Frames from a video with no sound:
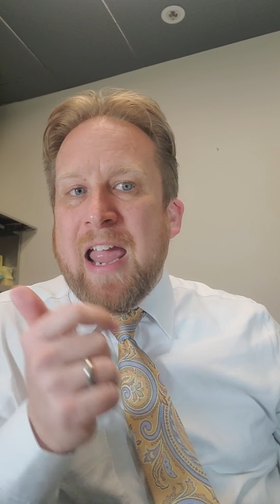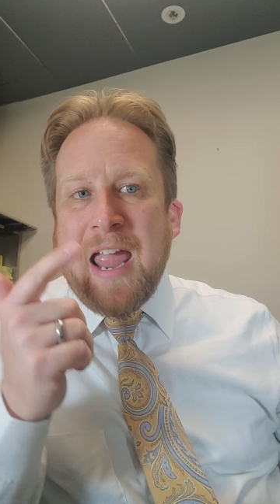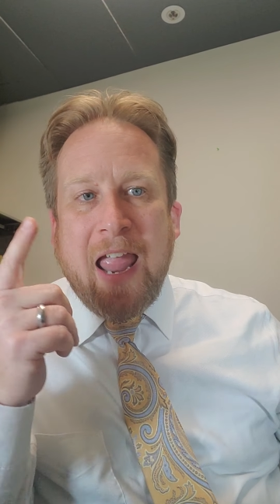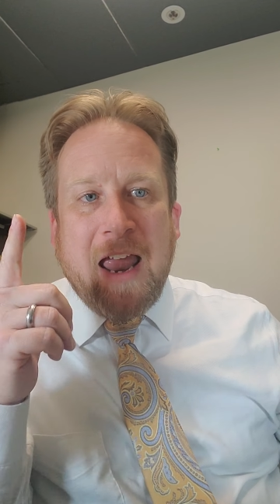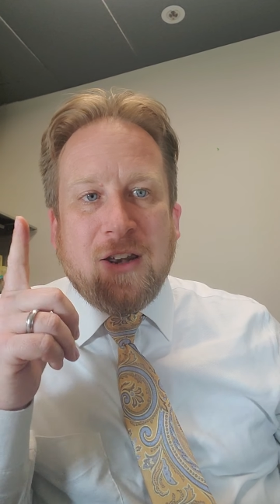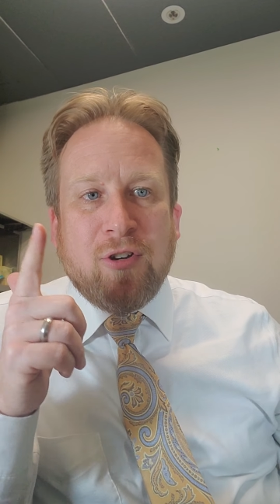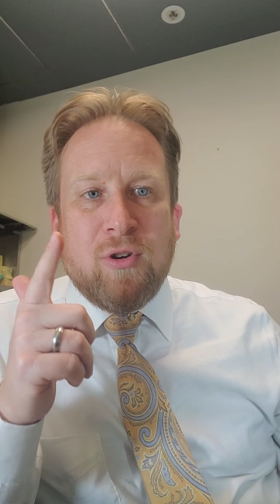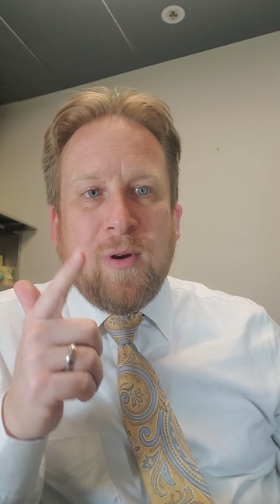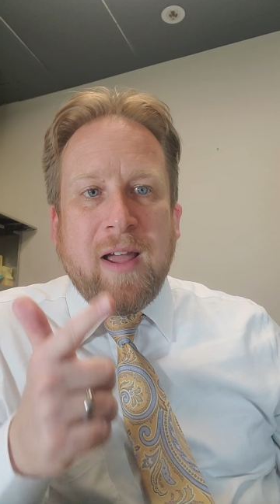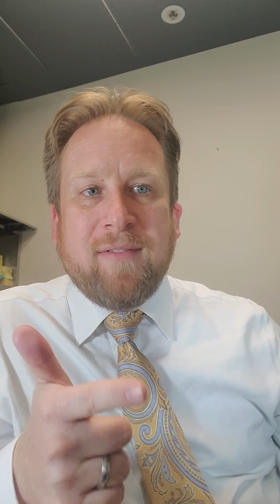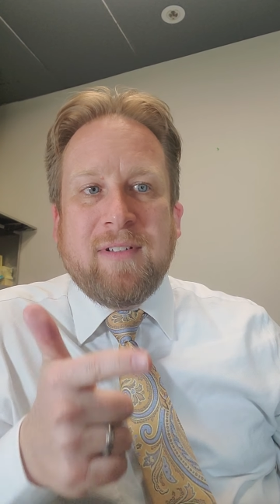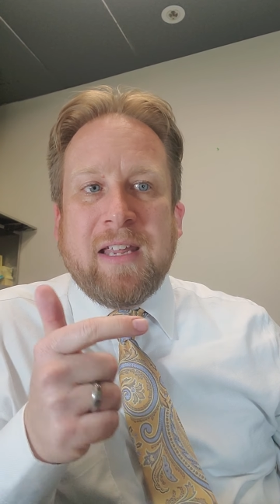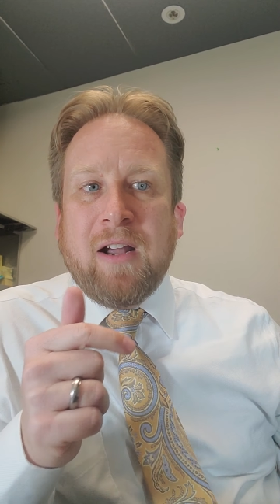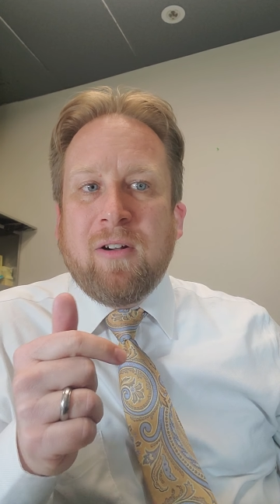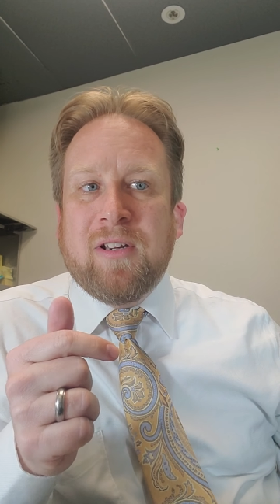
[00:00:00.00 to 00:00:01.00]
and who have
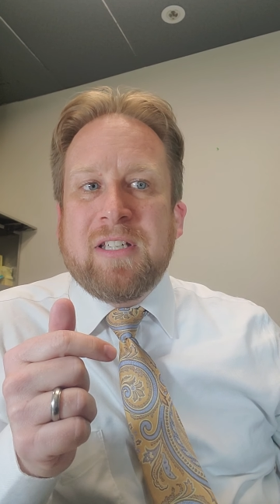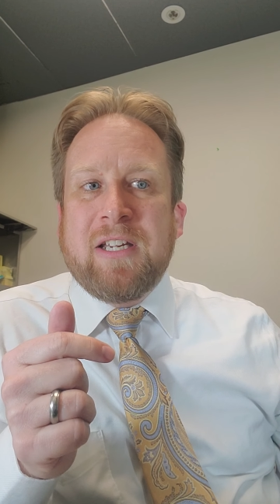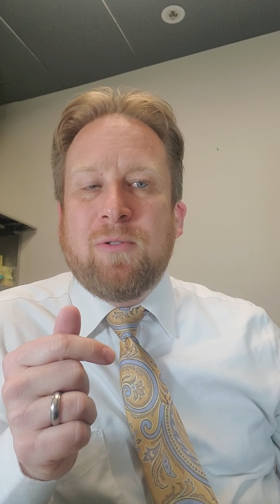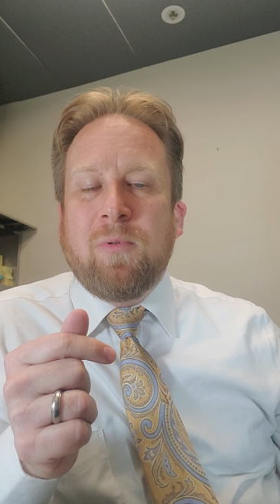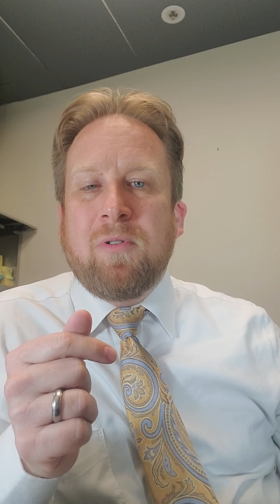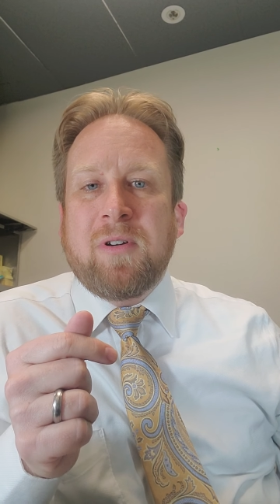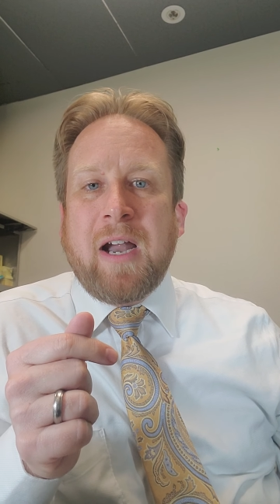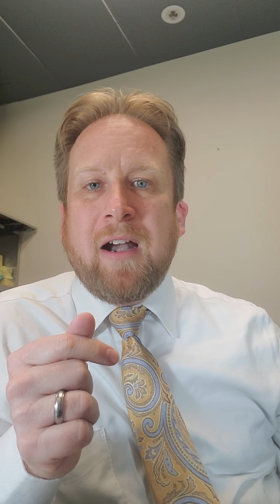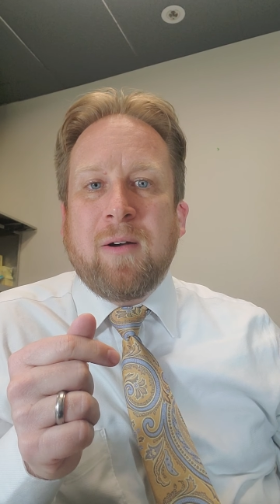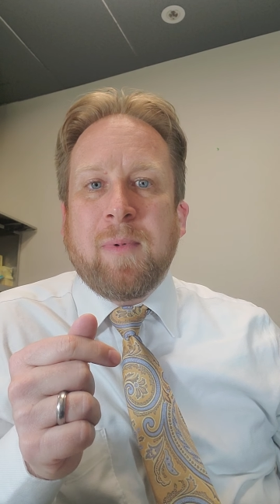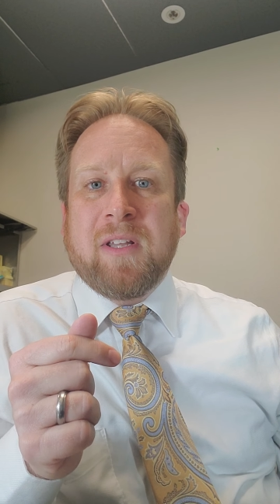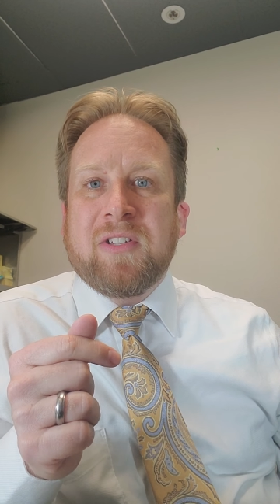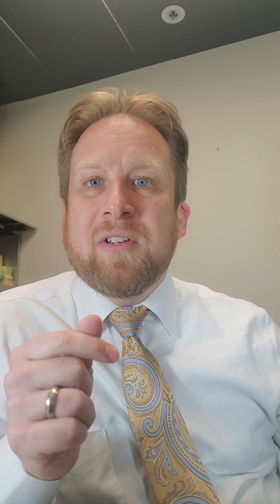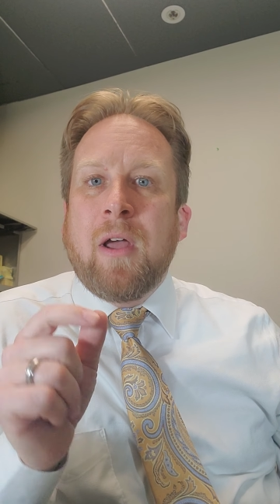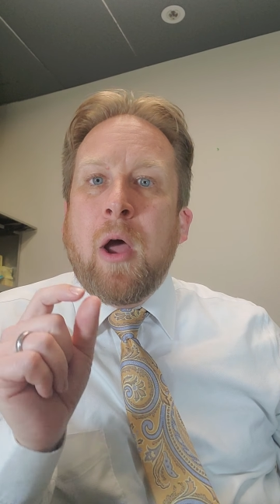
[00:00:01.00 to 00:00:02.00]
guaranteed
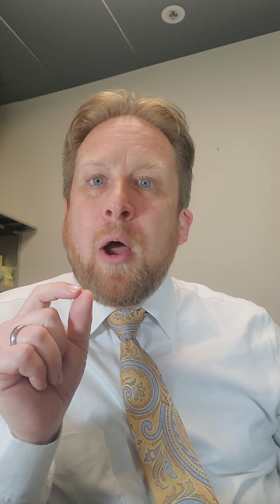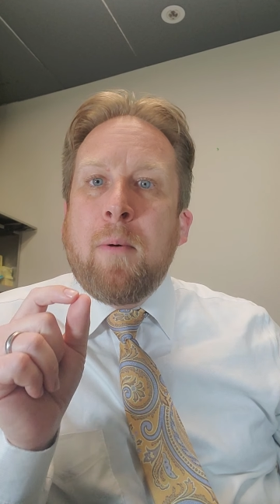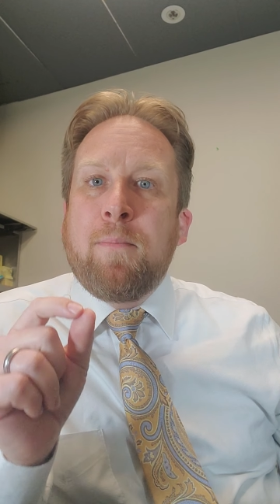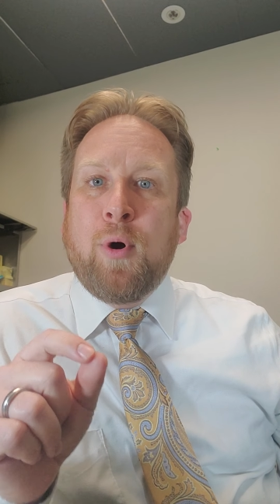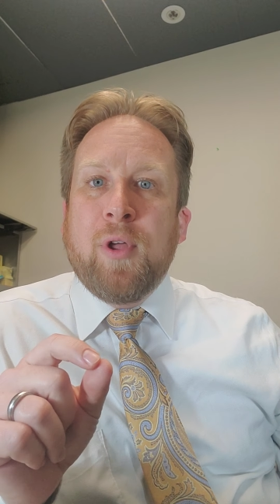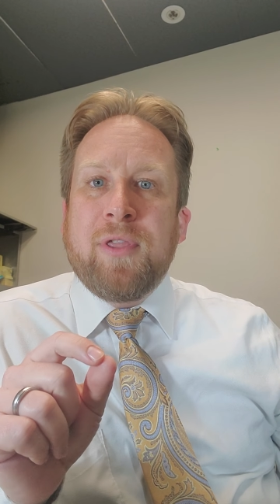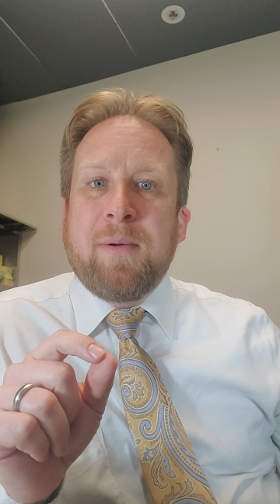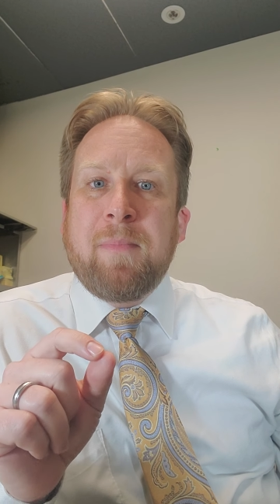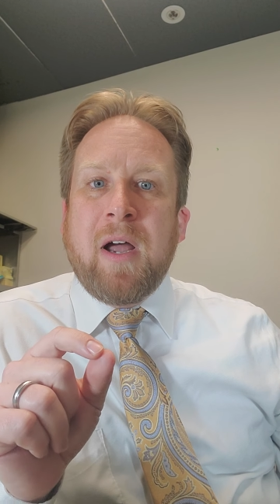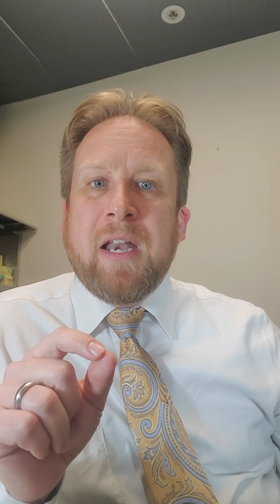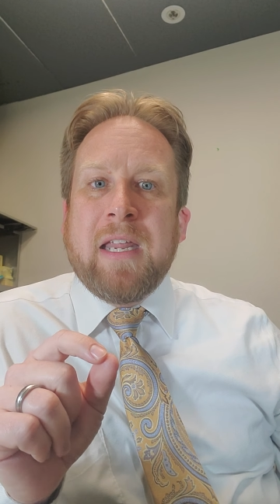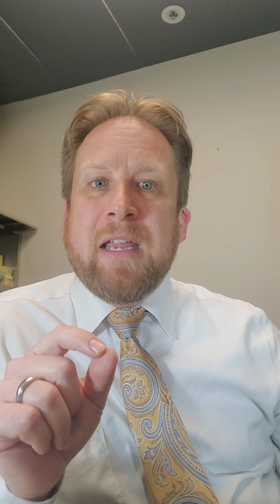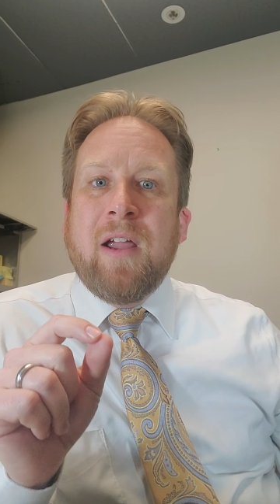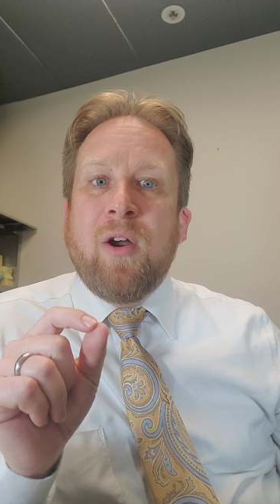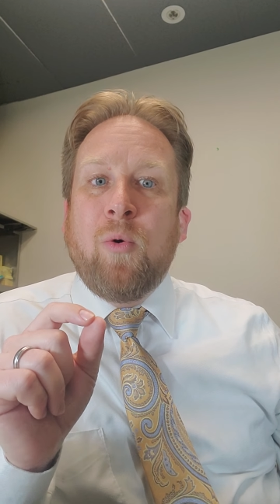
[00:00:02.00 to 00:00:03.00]
retirements. Put the
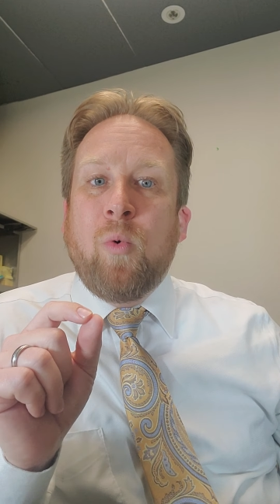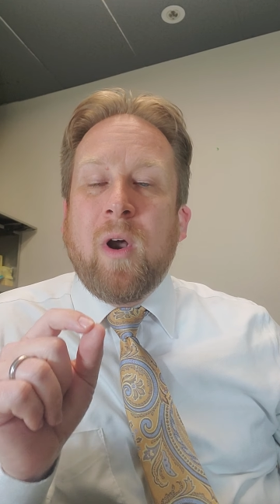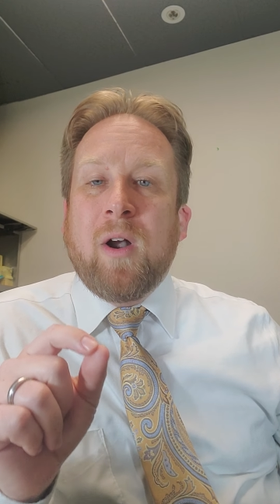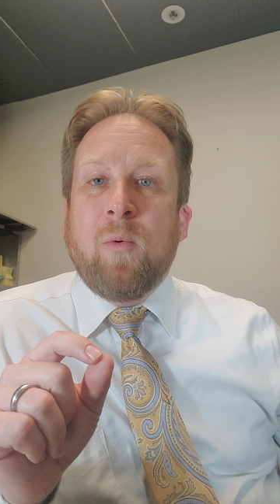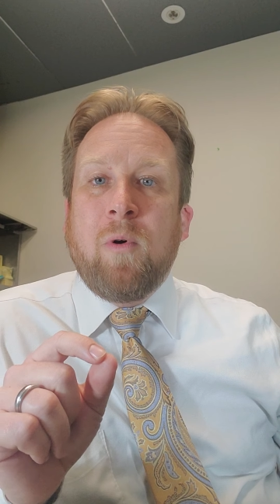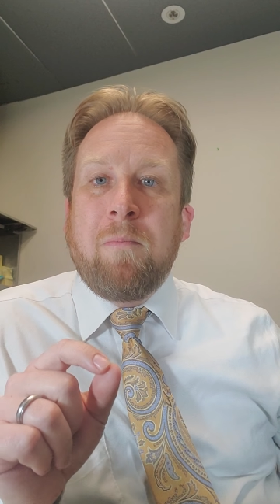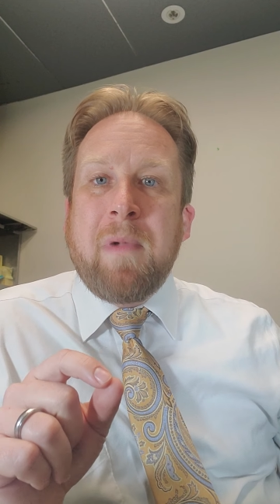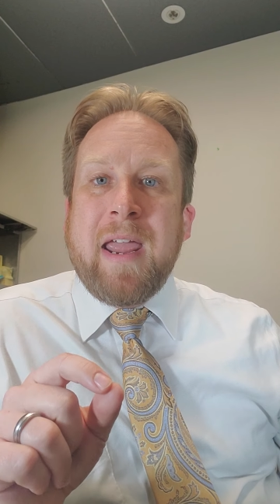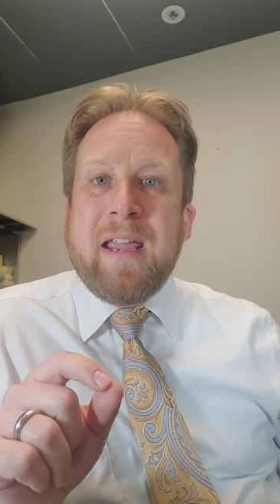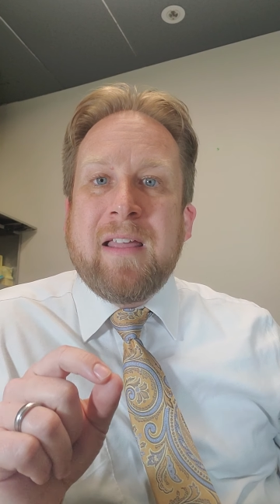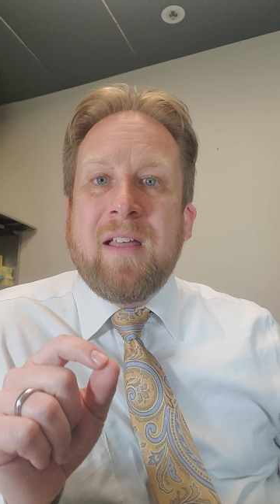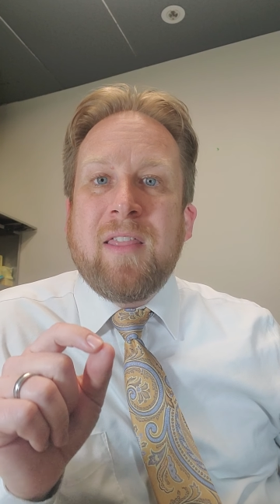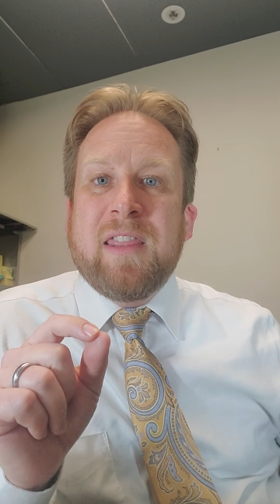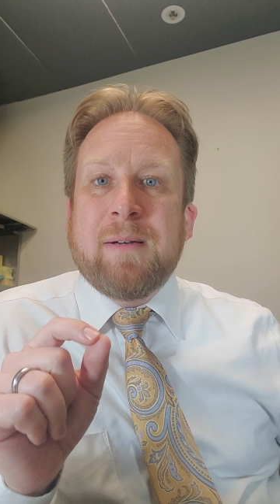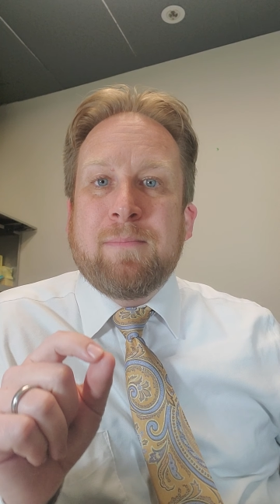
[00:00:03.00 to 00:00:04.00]
money where it will make
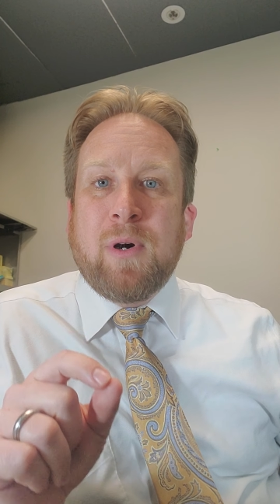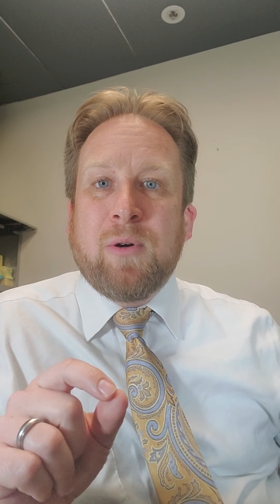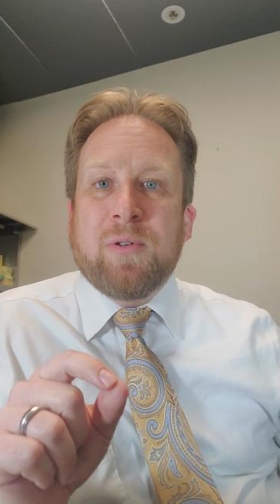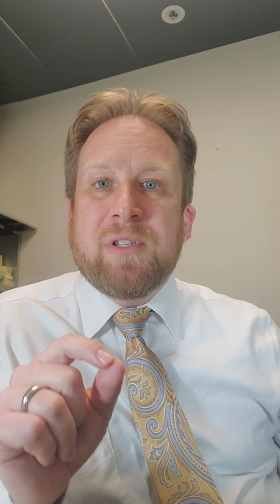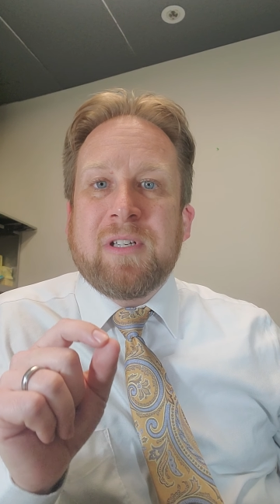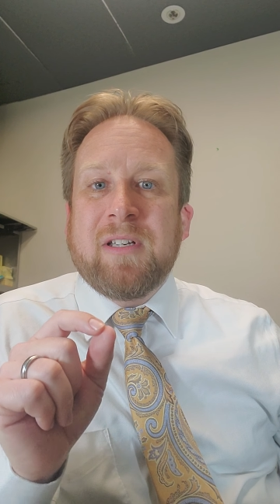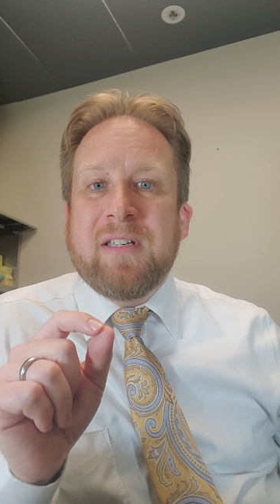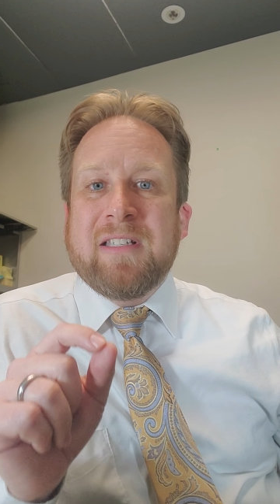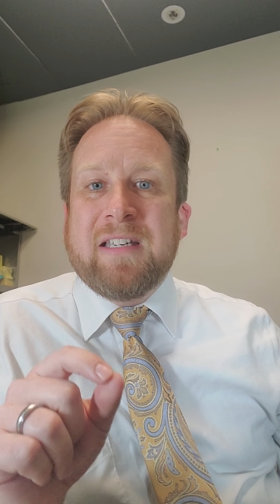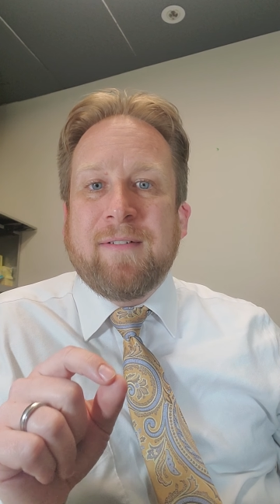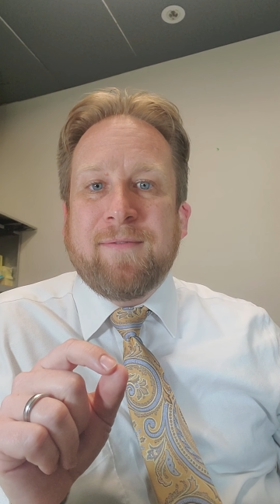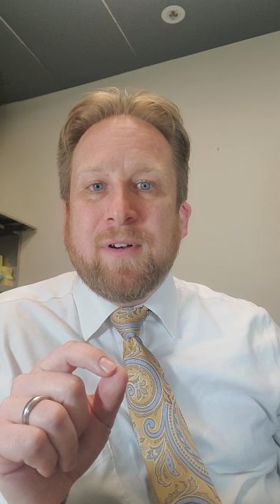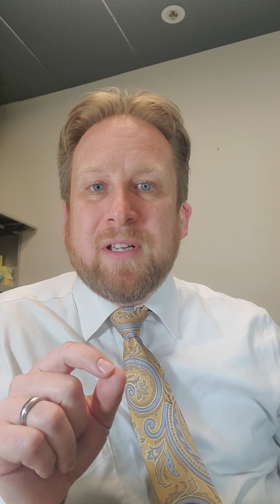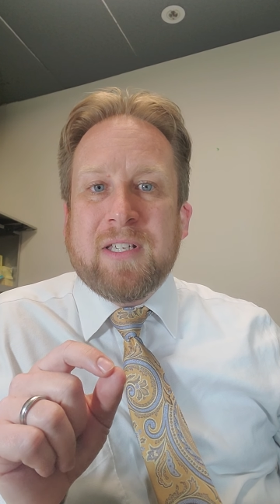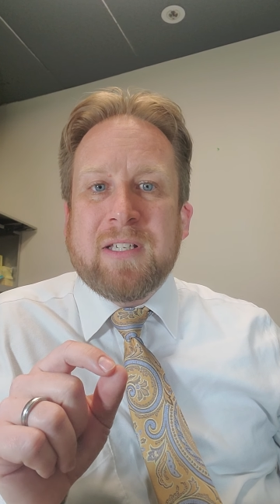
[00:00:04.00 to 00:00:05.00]
the most
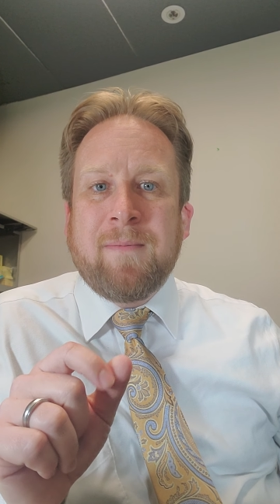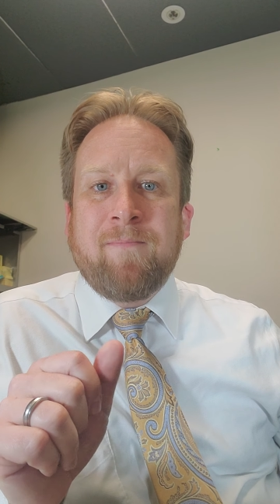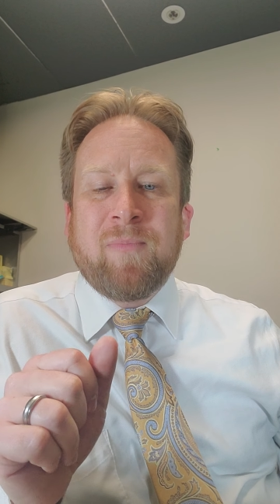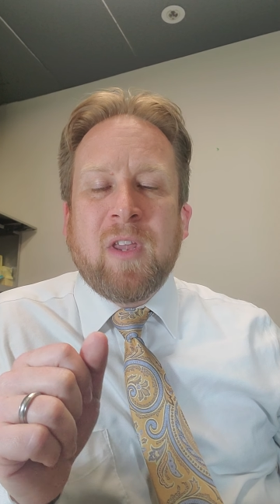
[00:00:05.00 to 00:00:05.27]
difference.